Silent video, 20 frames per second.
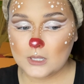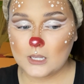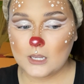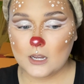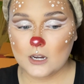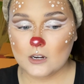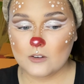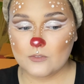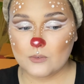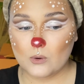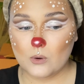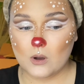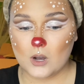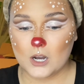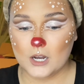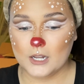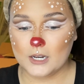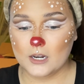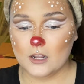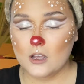careful
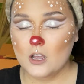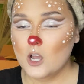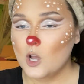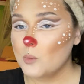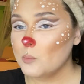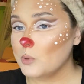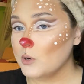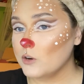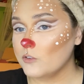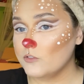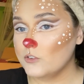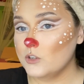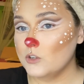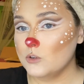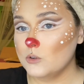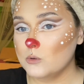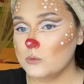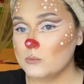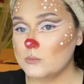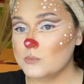on
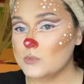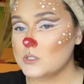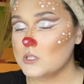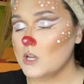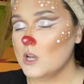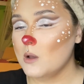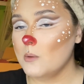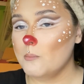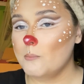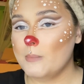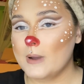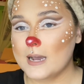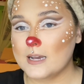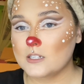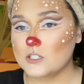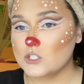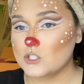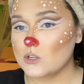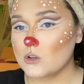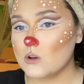perfumes, bath
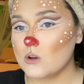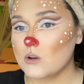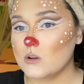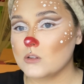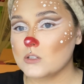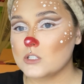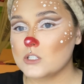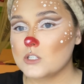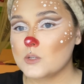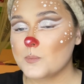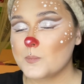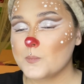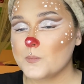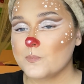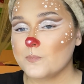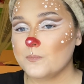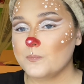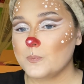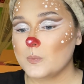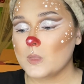salts,
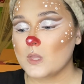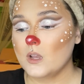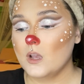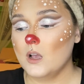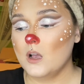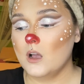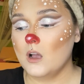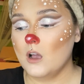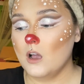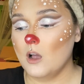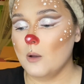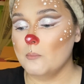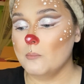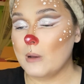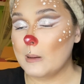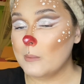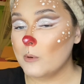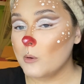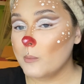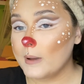
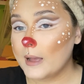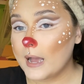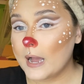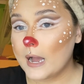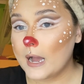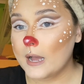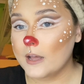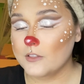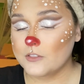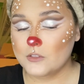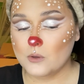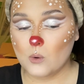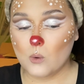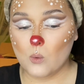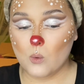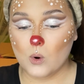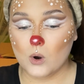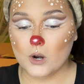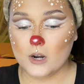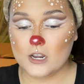bubble bath,
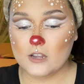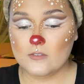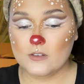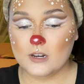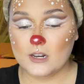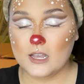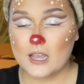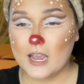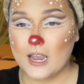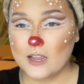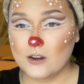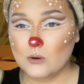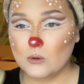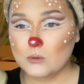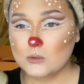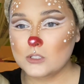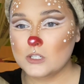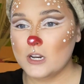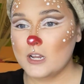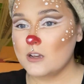or even
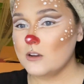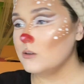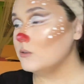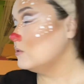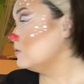candles now